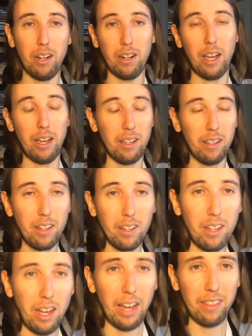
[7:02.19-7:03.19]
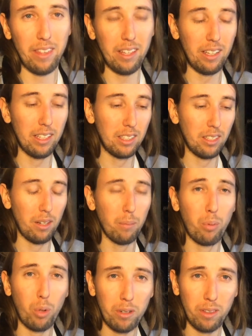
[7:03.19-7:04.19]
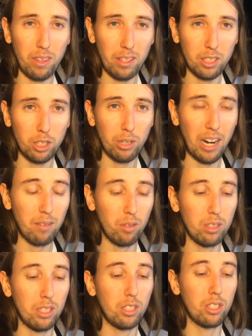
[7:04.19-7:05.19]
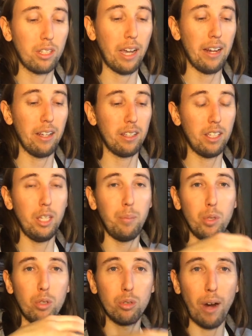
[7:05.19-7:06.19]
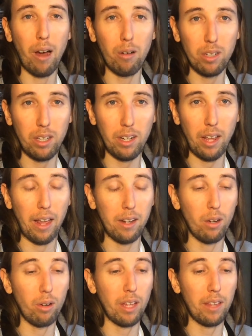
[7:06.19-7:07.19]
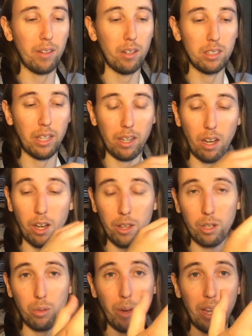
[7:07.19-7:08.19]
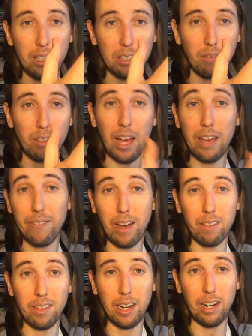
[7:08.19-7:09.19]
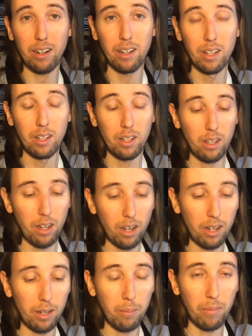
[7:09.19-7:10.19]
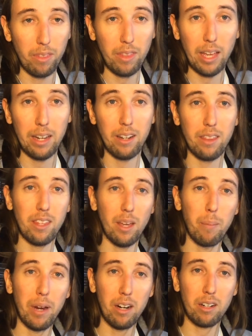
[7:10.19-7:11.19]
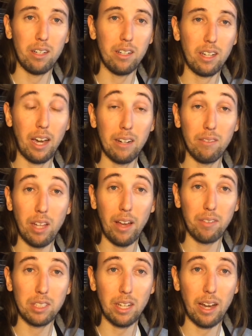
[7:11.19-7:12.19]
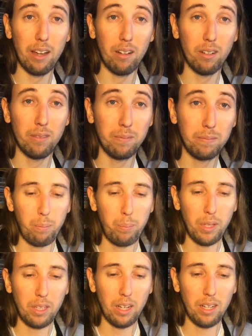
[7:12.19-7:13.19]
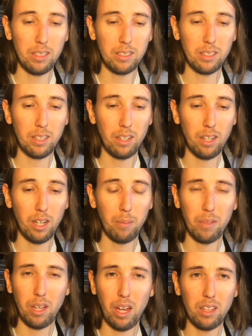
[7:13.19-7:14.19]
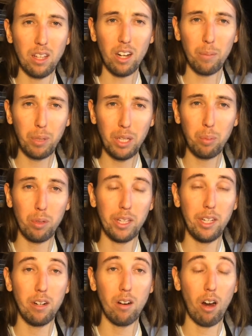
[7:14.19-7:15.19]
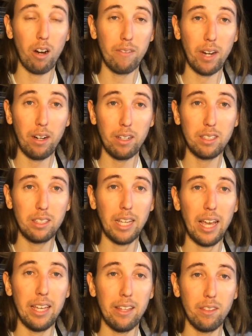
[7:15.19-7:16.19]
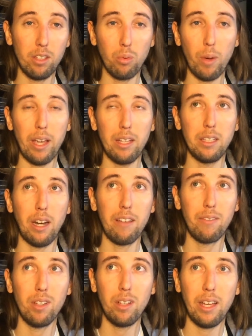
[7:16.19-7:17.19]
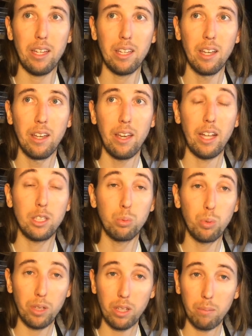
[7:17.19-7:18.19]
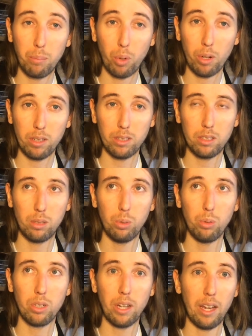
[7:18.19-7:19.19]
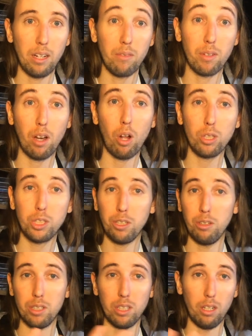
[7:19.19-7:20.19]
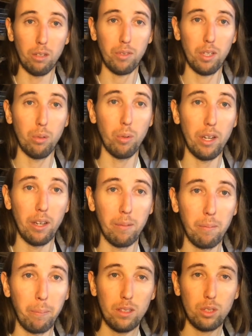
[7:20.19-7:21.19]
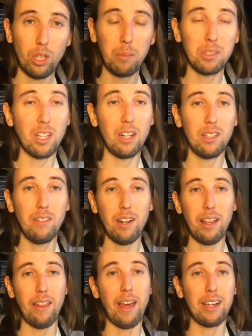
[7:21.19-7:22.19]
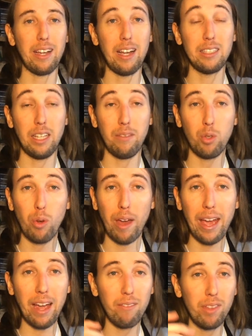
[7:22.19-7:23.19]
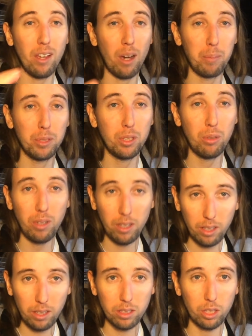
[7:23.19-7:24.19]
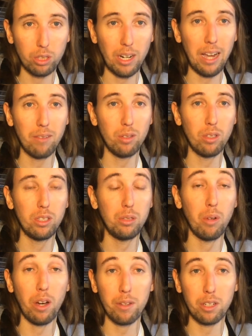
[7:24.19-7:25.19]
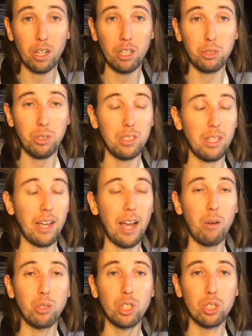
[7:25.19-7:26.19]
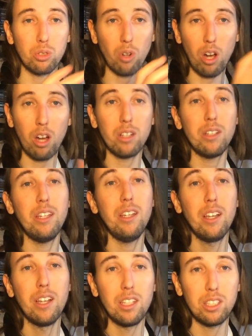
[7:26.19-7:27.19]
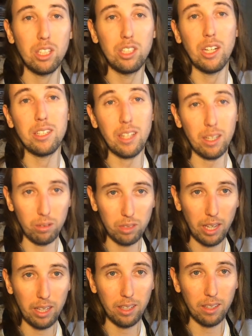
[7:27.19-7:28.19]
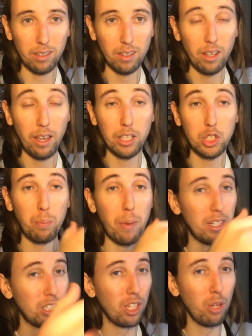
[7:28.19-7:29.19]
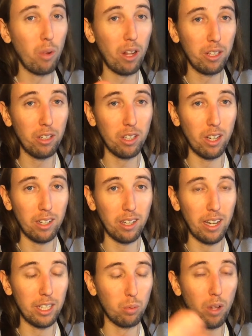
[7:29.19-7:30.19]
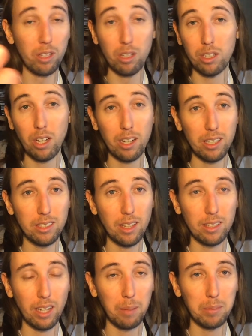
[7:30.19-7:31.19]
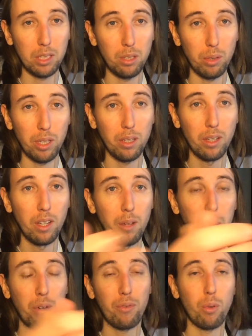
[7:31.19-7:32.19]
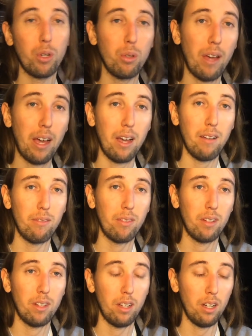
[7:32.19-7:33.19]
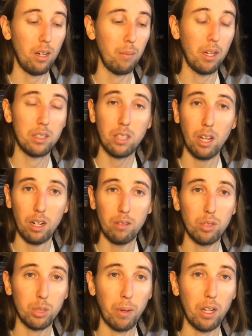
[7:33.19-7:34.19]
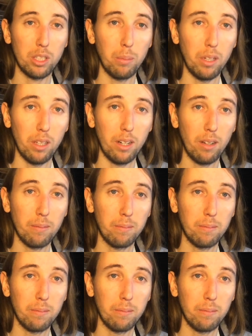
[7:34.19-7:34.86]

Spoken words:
And I think it's an important thing to travel to kind of keep you grounded and know that there's like other ways of life out there than the American kind of lifestyle. Because a lot of people here are very set in their ways, and I feel like it's really important to kind of culture yourself in a way. So I'm just gonna leave it at that, guys. If you have the opportunity to travel to other countries, like, I would strongly suggest that you take it. Especially while you're young, guys. While you're young is the time to do it, before you have a ton of responsibility.